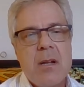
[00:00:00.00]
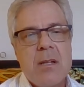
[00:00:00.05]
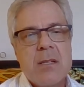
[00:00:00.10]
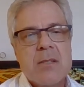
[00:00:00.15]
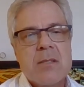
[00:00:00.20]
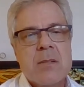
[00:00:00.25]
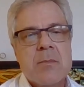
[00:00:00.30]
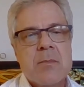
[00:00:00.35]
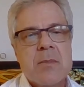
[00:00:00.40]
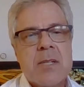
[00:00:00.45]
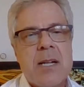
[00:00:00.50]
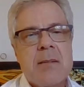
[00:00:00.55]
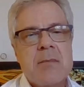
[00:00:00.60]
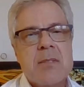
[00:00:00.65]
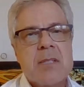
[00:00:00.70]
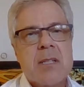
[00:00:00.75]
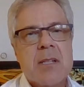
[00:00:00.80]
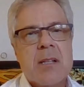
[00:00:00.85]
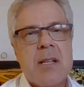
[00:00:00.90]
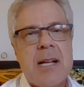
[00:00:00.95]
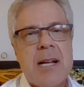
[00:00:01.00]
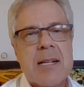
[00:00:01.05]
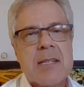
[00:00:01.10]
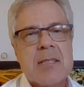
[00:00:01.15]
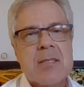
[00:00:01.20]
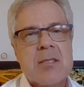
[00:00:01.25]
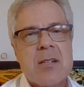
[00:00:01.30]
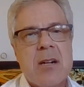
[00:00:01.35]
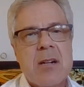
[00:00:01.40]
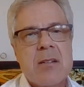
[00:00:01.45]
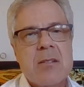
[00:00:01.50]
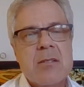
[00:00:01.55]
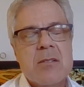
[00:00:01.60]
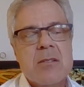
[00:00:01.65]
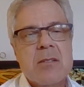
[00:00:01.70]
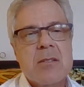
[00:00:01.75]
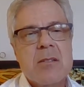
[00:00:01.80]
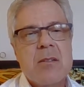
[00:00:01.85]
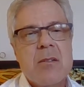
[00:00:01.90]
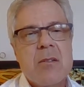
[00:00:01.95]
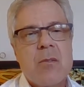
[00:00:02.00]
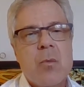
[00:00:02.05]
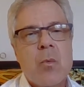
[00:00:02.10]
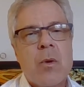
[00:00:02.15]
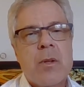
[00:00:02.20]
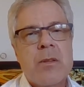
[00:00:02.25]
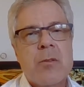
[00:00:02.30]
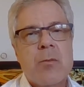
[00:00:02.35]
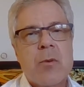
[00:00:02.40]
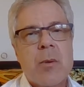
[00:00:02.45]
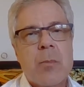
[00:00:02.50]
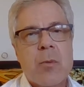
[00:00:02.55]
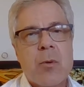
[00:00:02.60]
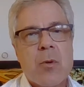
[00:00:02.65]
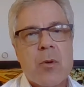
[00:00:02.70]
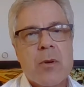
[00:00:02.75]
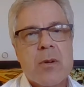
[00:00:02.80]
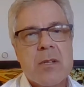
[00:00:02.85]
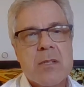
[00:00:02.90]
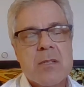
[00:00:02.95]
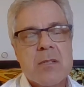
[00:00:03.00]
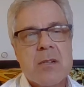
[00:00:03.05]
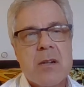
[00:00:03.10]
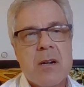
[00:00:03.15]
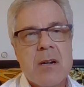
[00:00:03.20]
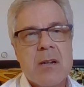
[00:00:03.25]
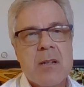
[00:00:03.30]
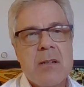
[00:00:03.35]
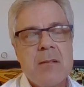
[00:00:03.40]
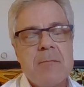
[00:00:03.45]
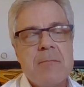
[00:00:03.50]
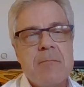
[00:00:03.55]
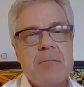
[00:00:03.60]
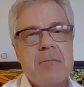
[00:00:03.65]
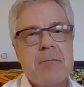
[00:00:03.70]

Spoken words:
Sometimes the clock starts when the report is started,